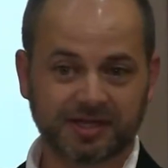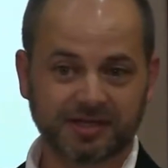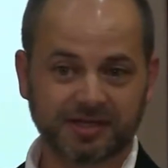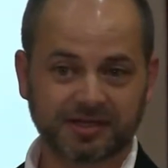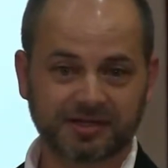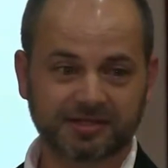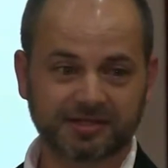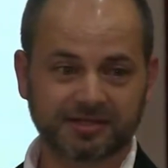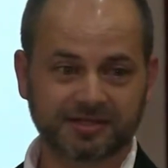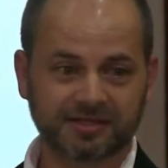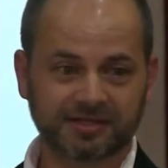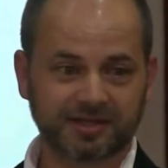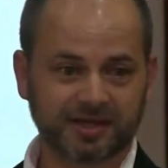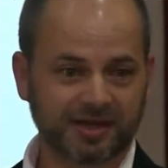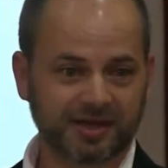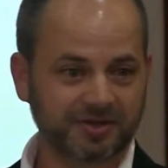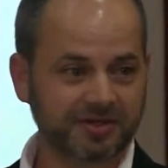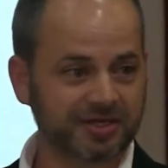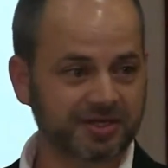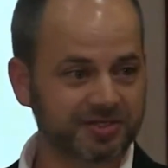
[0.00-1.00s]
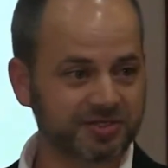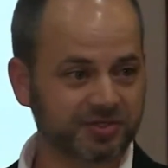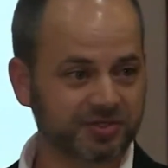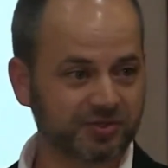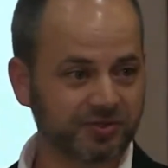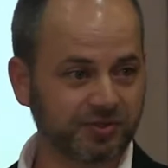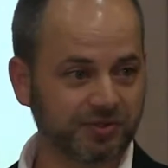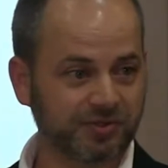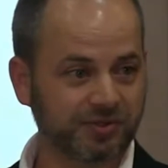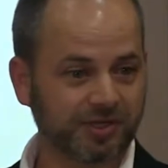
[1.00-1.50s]
and allowed us
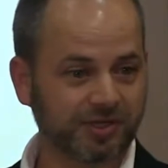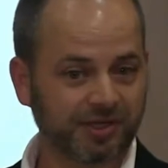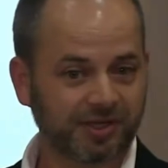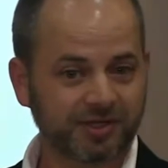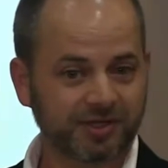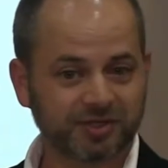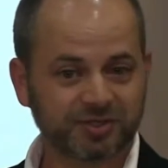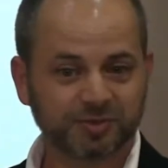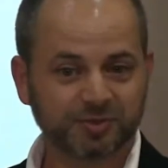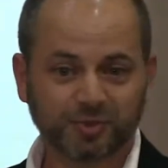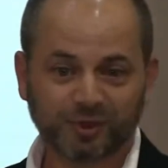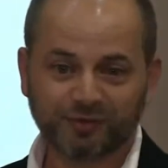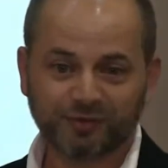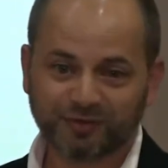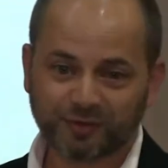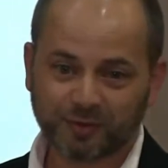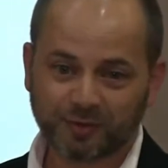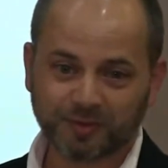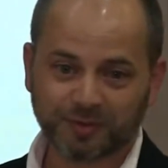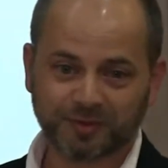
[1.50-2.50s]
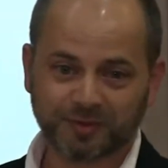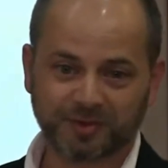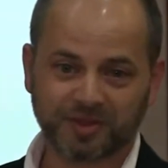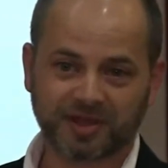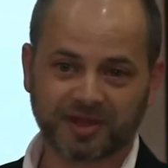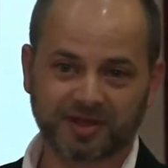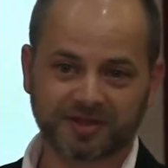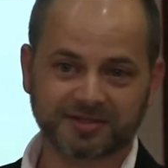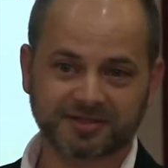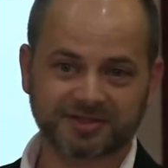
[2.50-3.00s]
to move forward
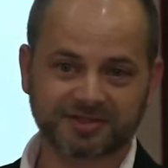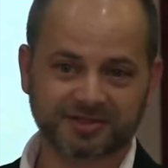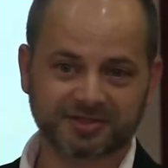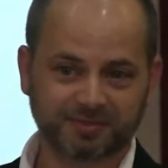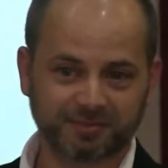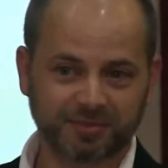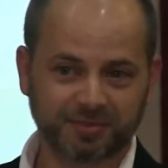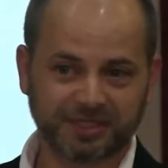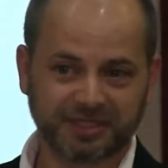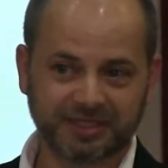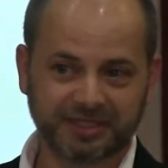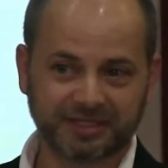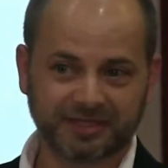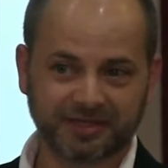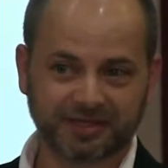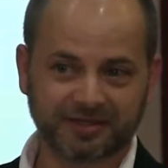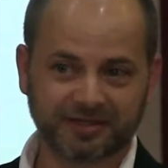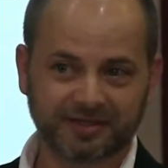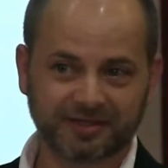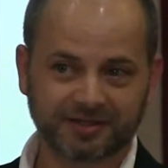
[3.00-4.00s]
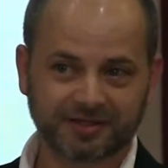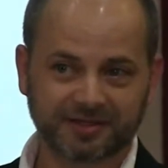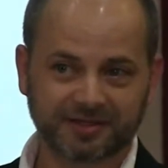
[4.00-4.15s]
without being